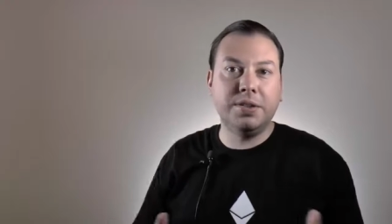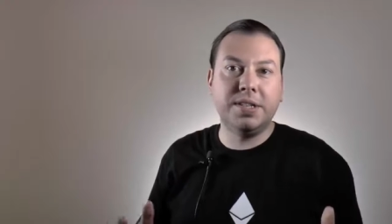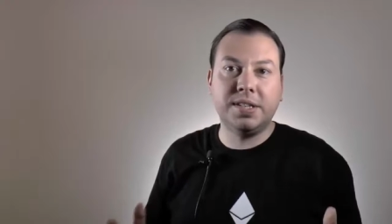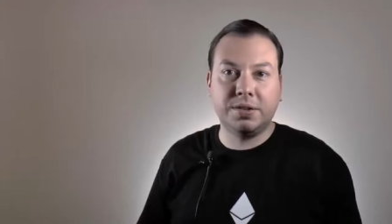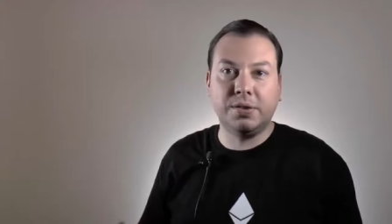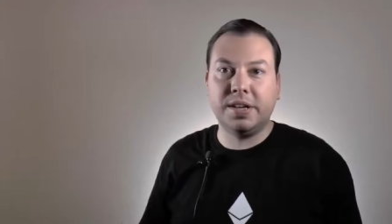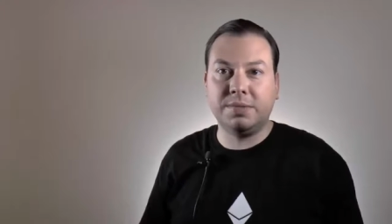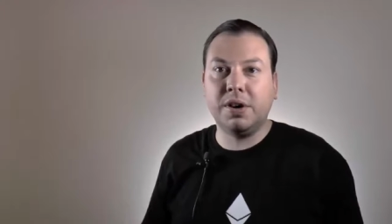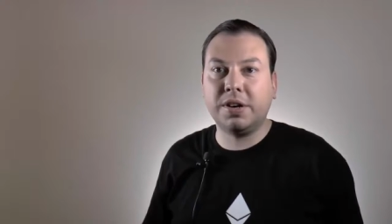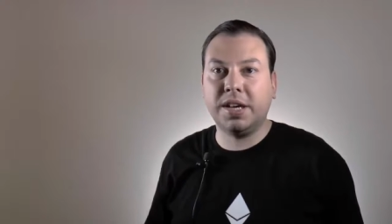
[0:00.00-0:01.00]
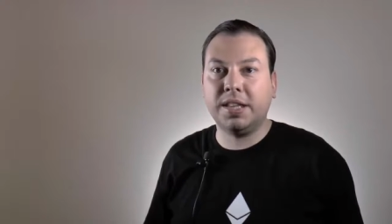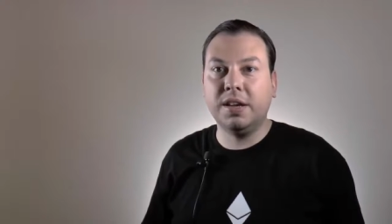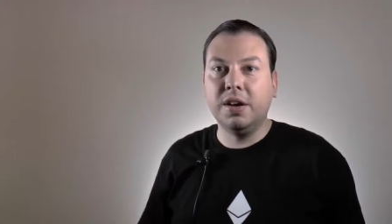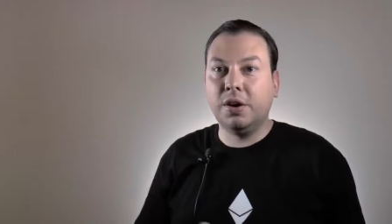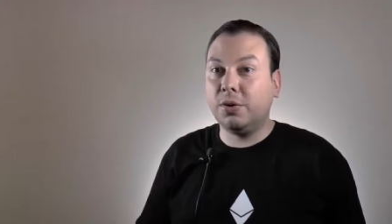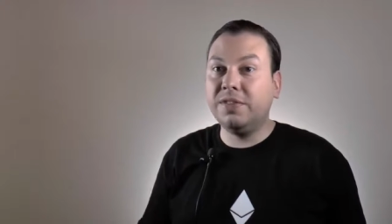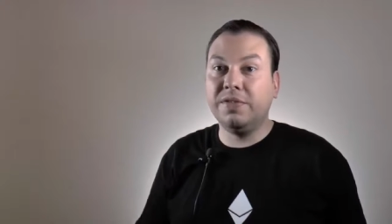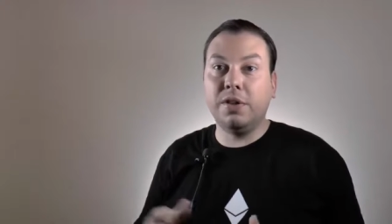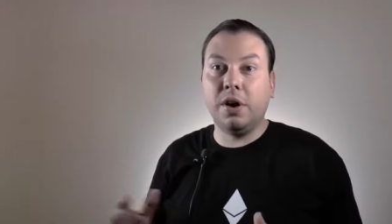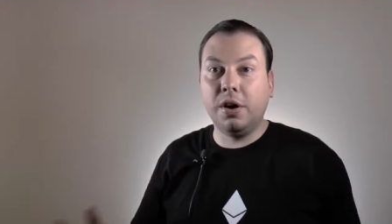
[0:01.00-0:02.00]
on decentralized market, or
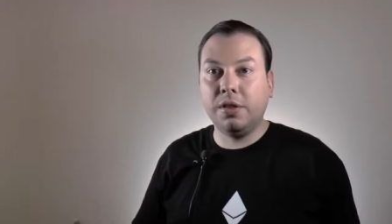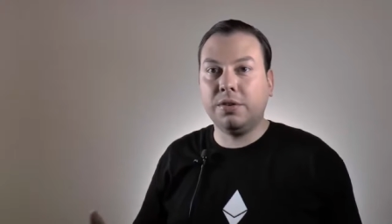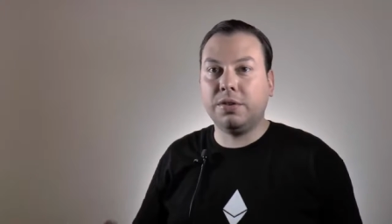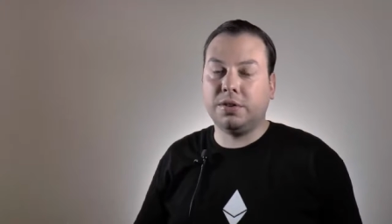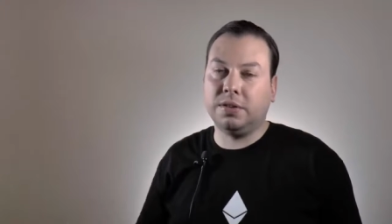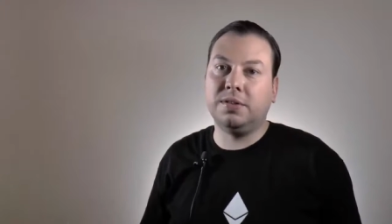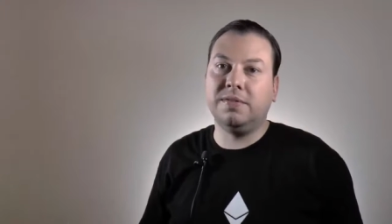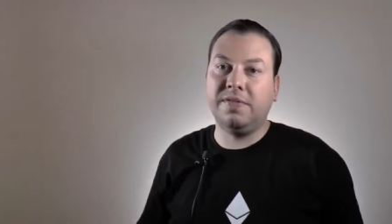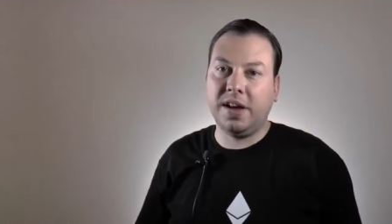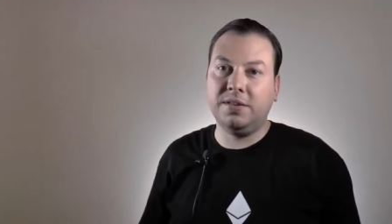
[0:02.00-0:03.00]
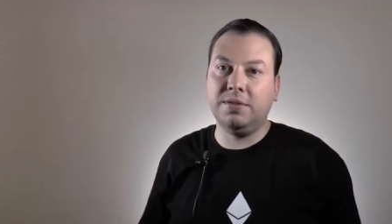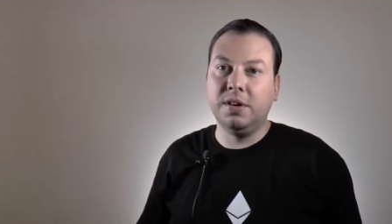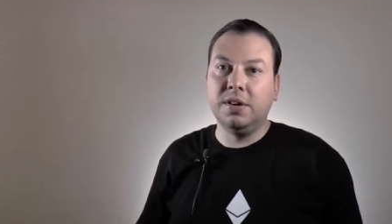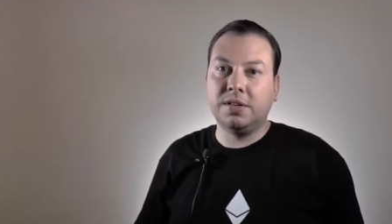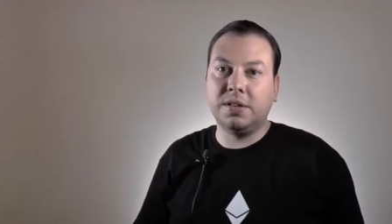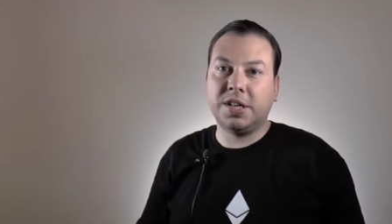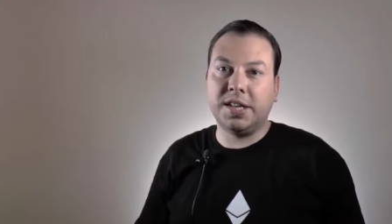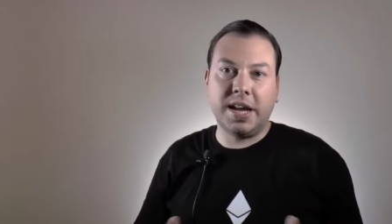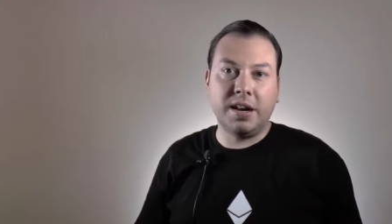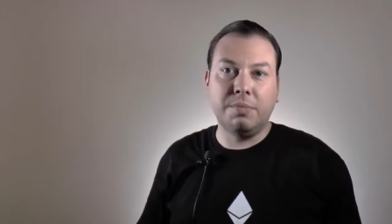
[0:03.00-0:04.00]
even other tokens of value, such
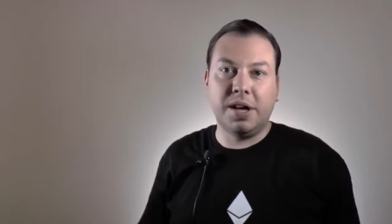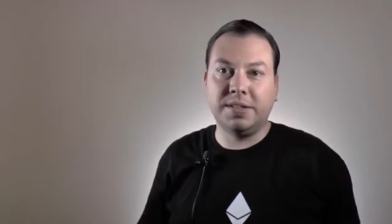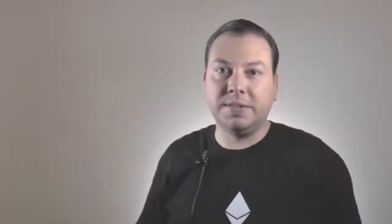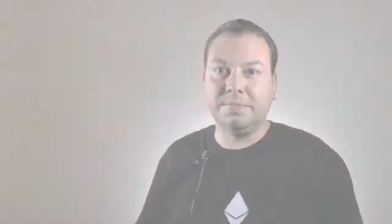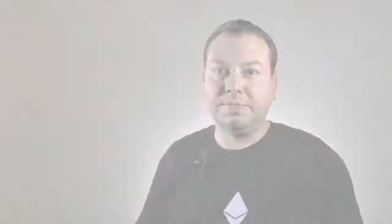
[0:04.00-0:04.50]
as air miles.